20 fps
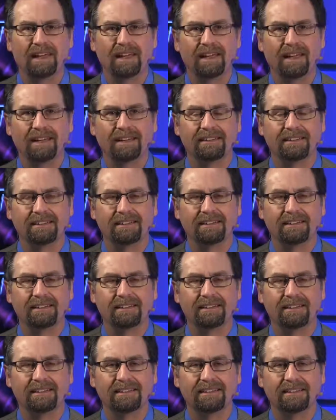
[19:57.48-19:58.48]
and ready,
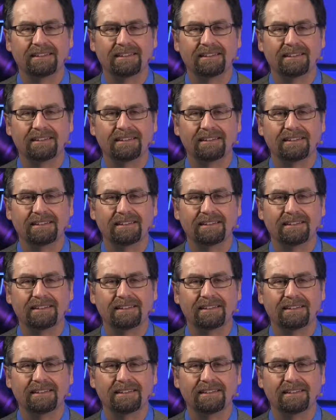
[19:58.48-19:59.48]
Pastor Casper
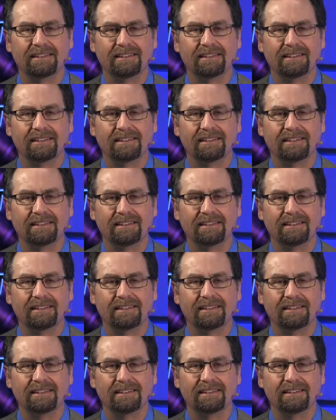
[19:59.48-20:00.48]
McLeod.
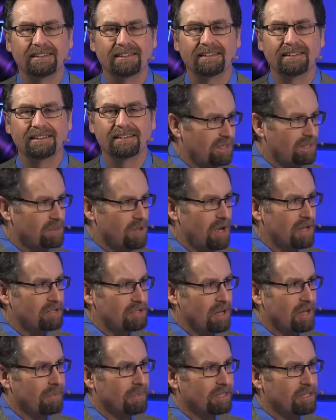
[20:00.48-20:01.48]
But
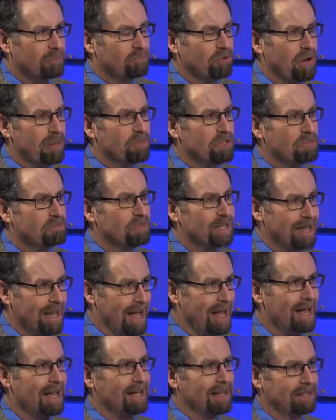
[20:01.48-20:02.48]
Talk about the premise
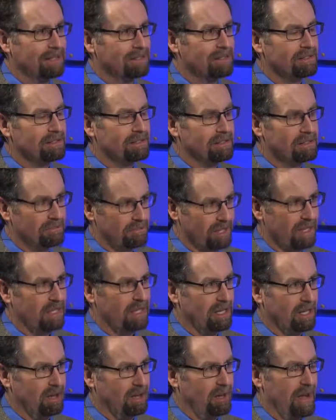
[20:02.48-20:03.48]
behind the
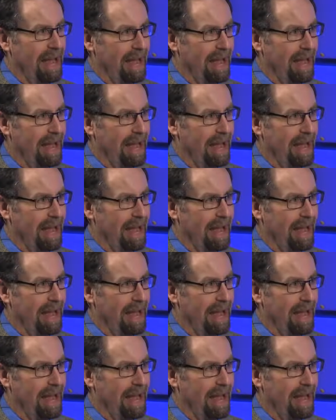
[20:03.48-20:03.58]
video,